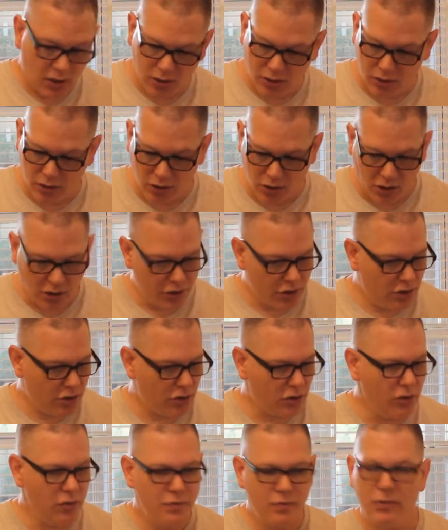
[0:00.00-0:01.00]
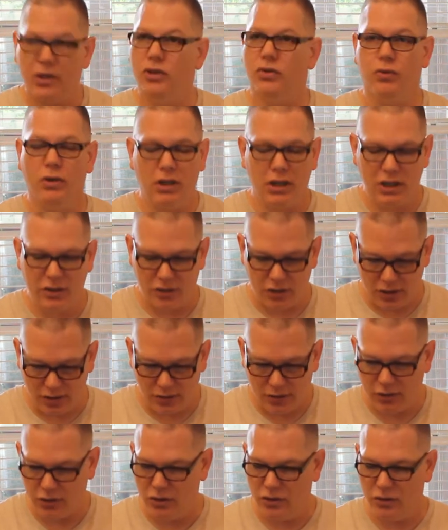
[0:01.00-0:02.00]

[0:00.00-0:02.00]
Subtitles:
Now all you do, it's real easy. You